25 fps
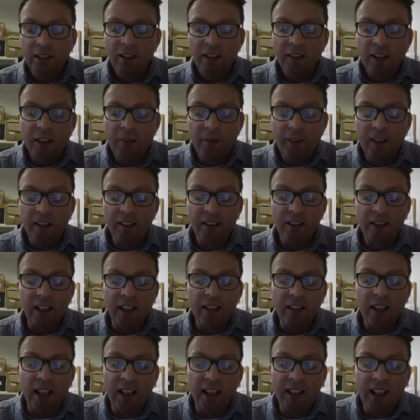it feels like
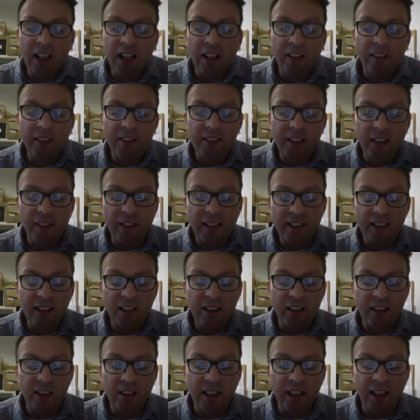that. Yeah, so that's a
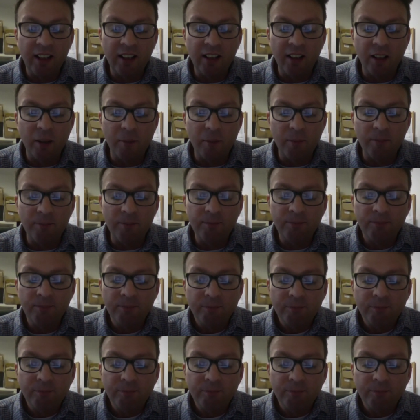good thing. And um,